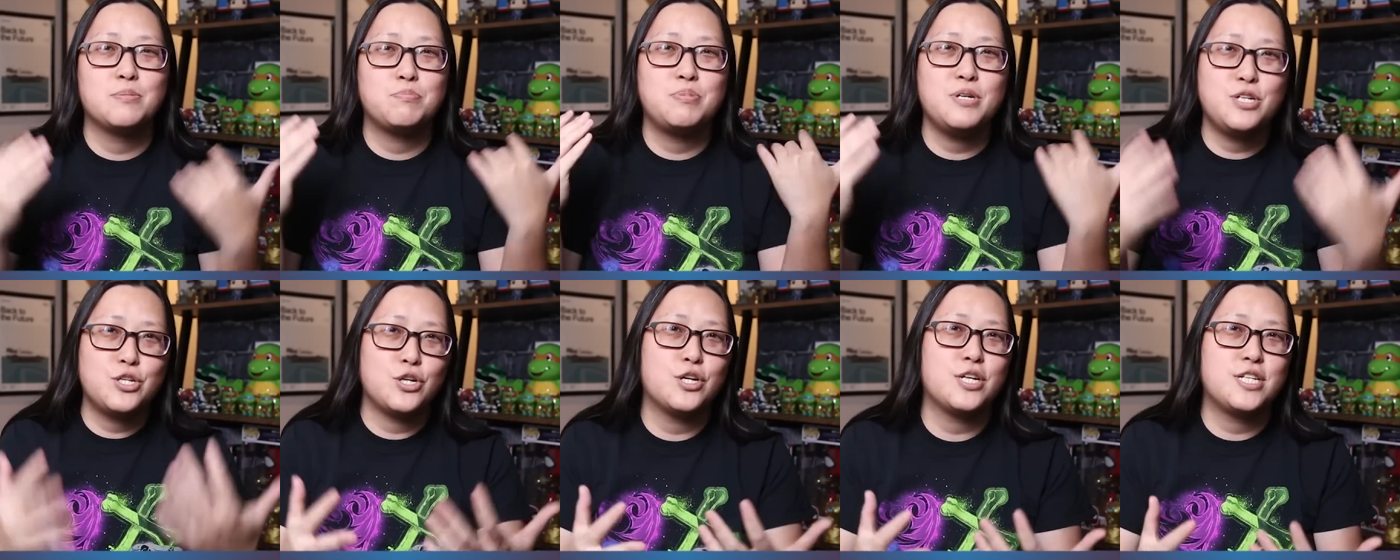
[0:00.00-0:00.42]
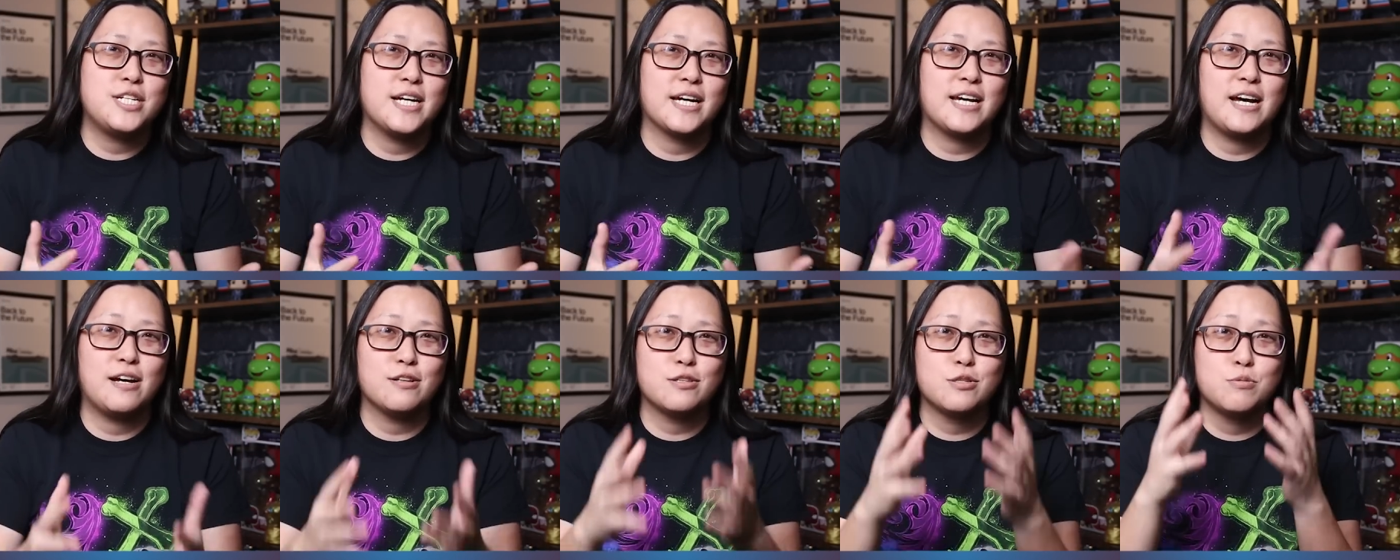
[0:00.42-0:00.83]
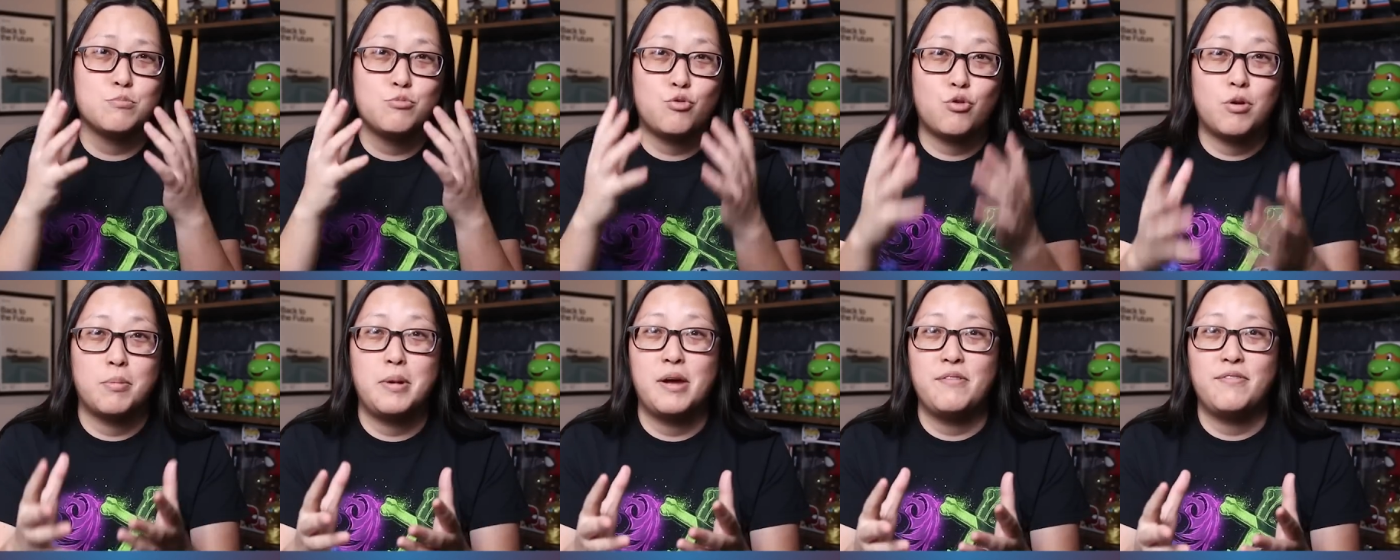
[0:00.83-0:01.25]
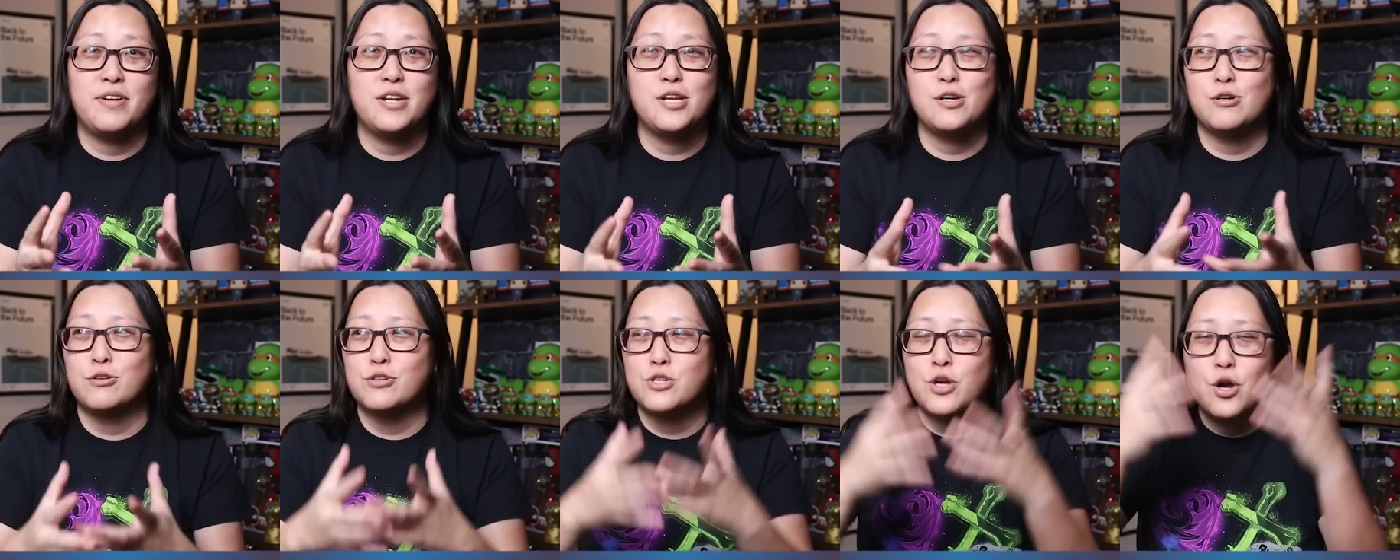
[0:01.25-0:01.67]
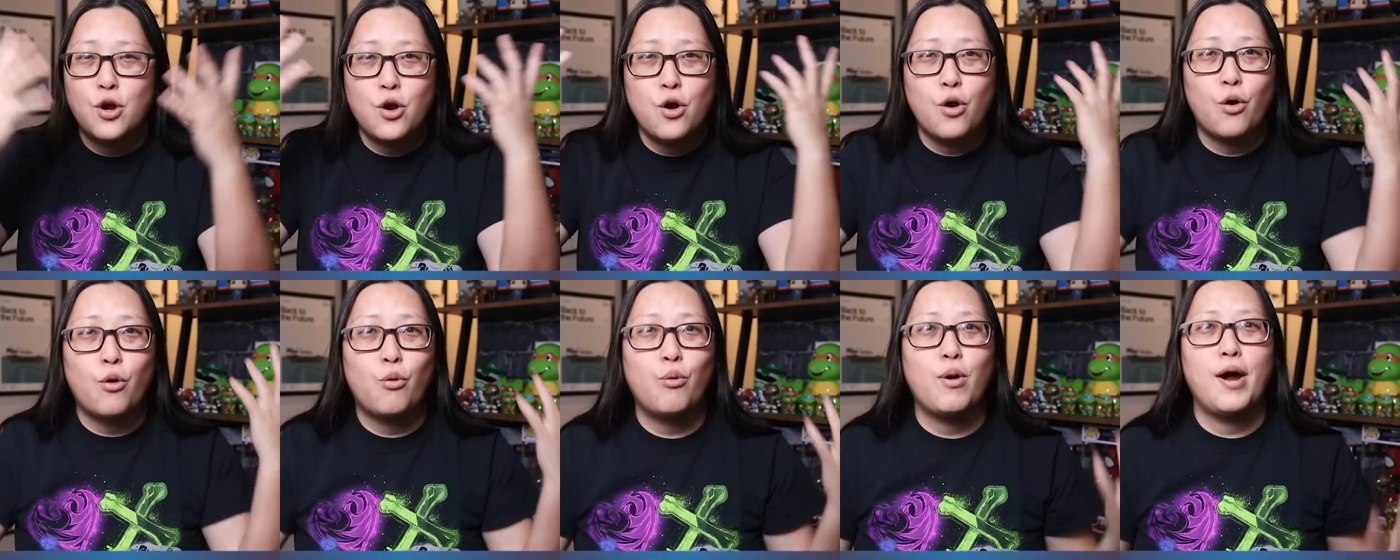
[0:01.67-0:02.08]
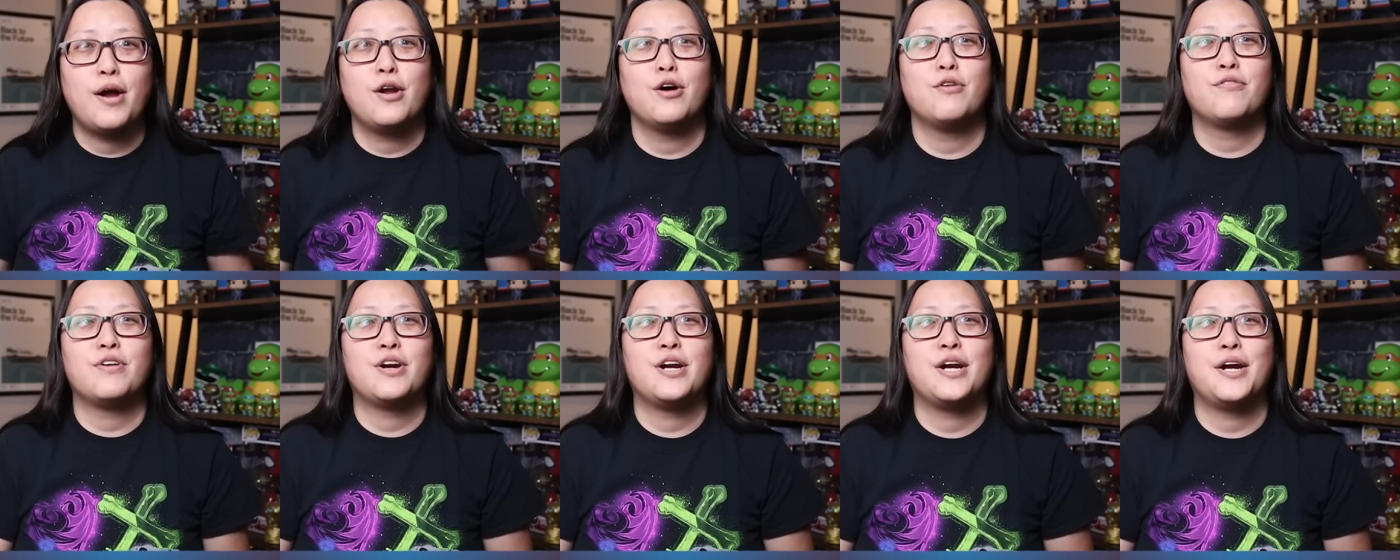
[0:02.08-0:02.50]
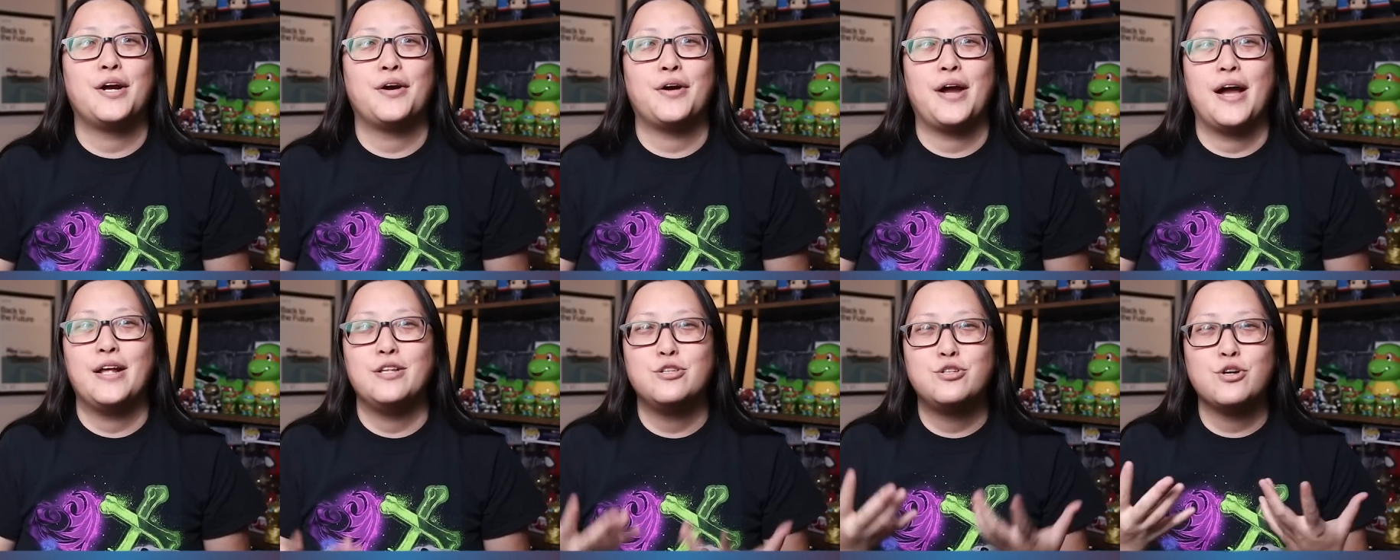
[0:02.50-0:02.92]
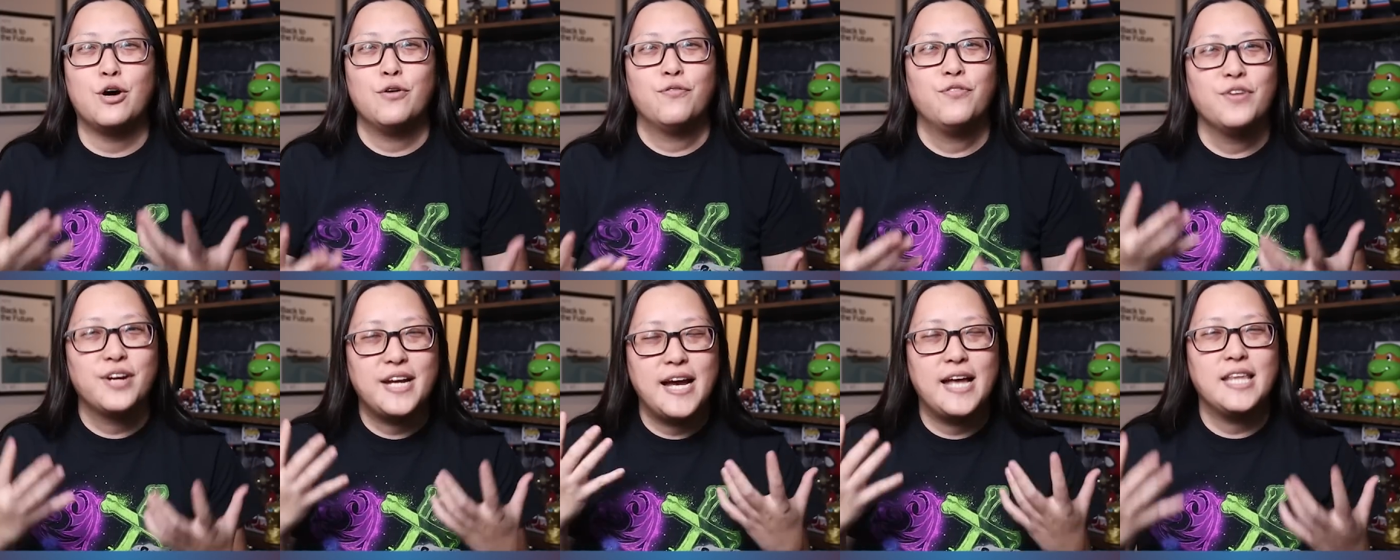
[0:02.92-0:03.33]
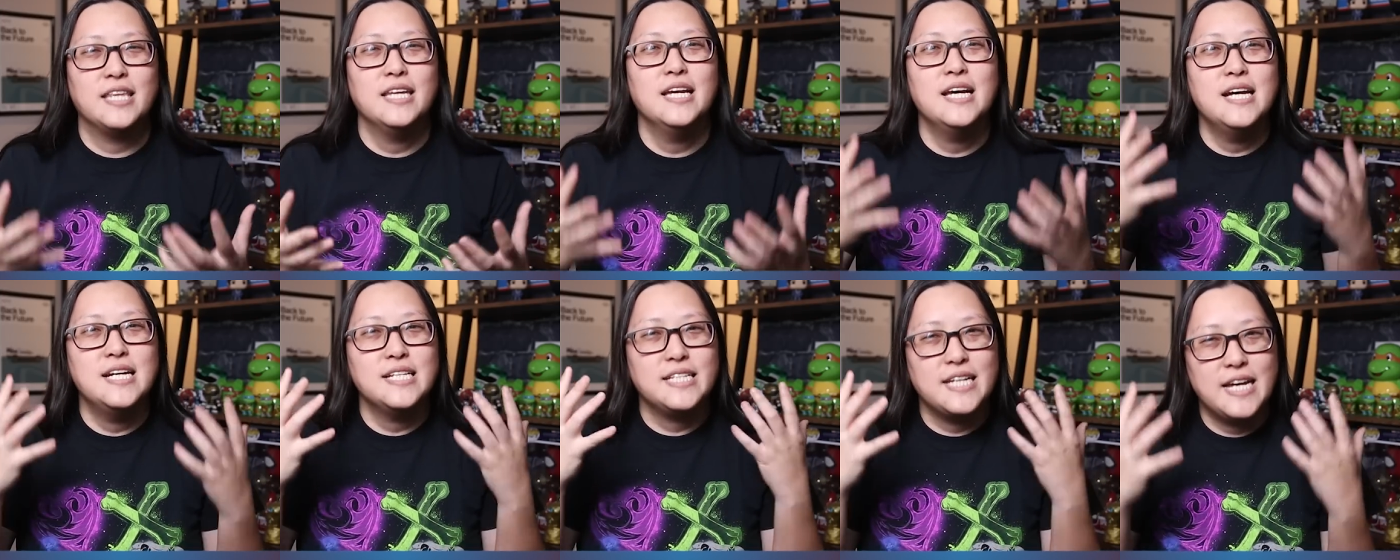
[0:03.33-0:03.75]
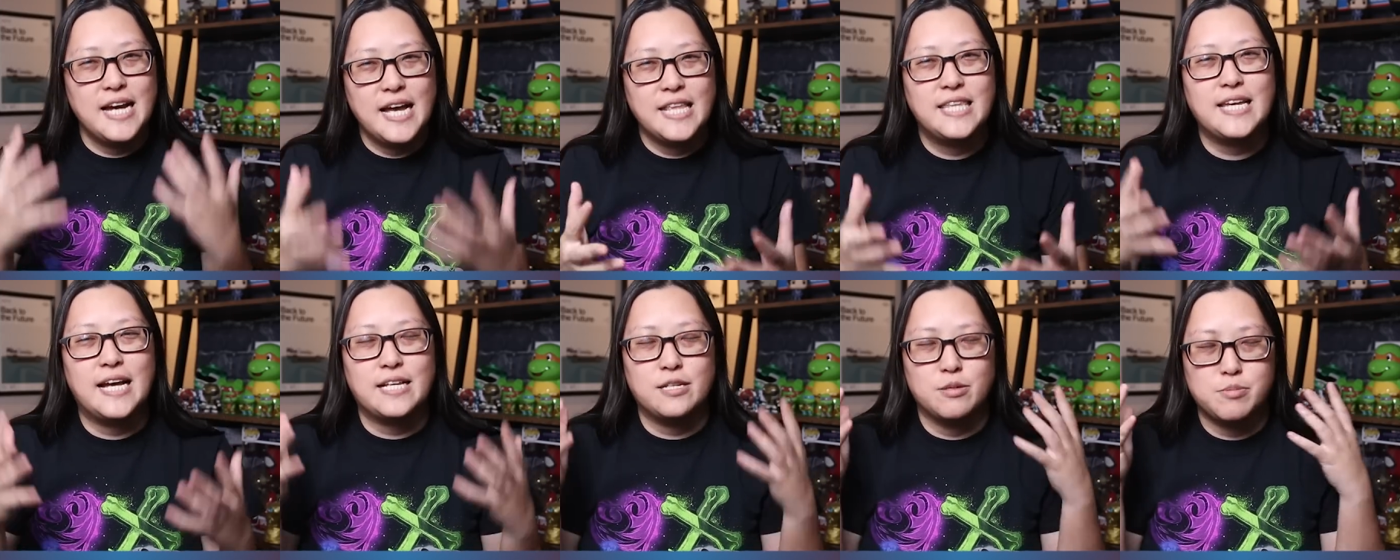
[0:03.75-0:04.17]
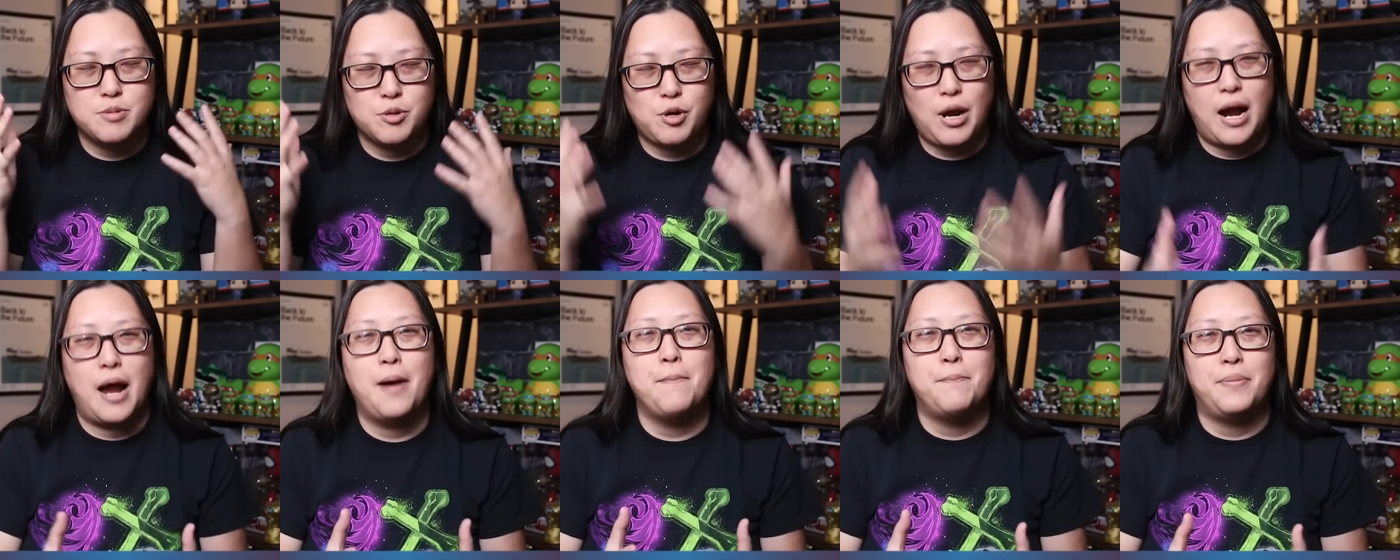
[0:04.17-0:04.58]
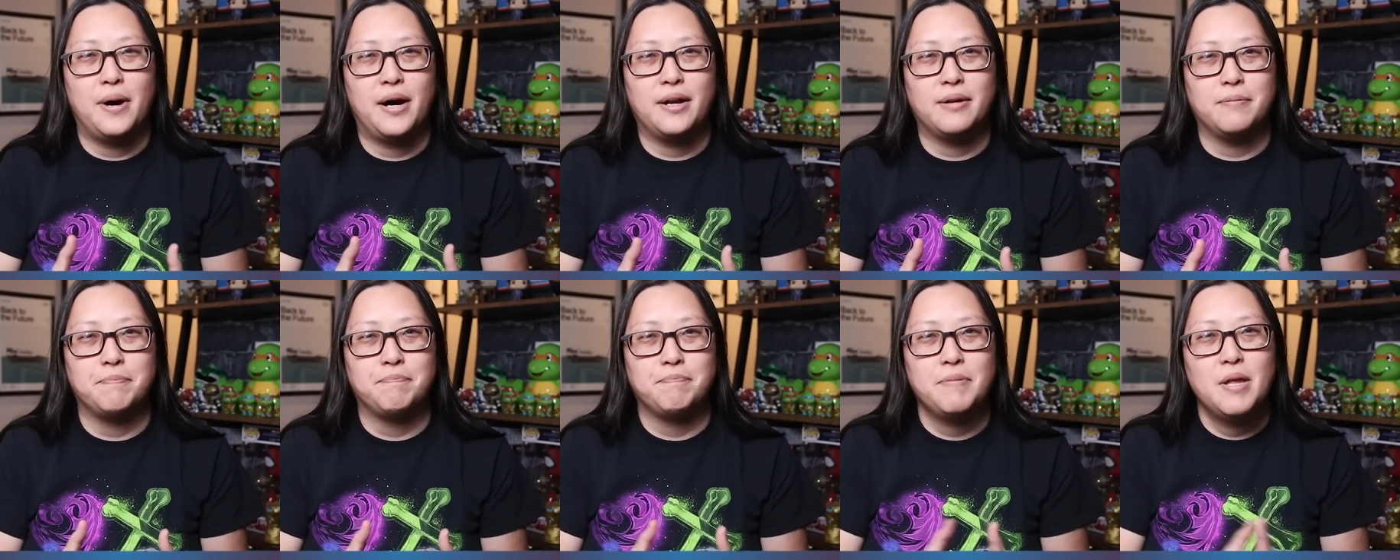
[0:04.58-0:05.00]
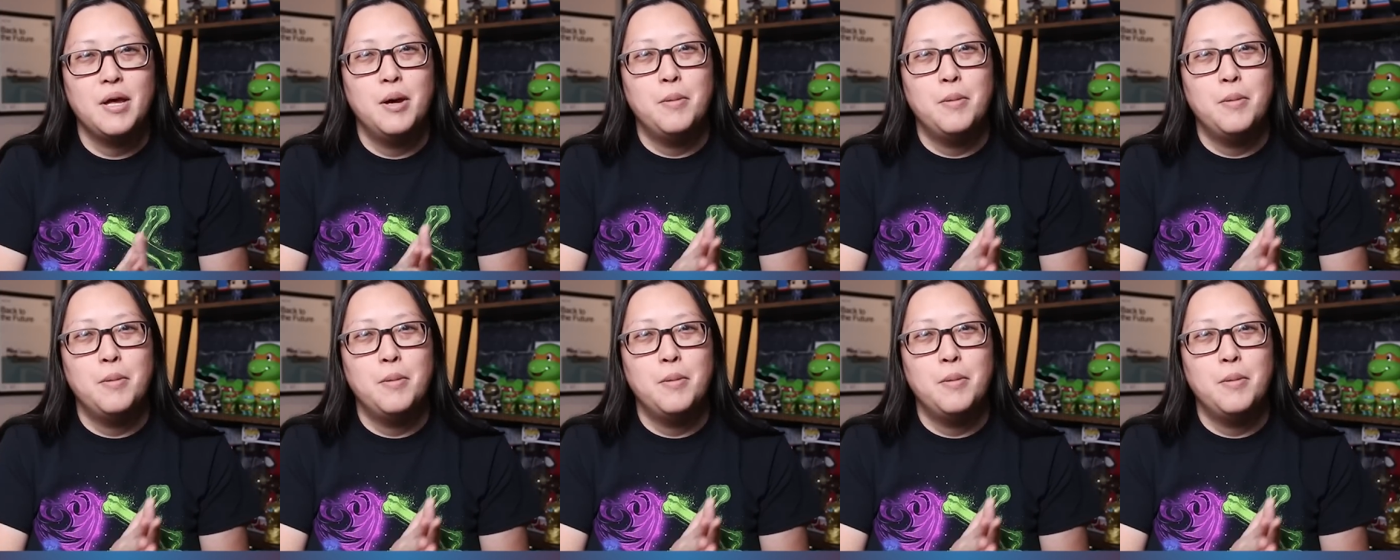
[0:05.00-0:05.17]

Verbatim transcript: Be sure to check out some more of my videos right over here. And don't forget to hit that subscribe button.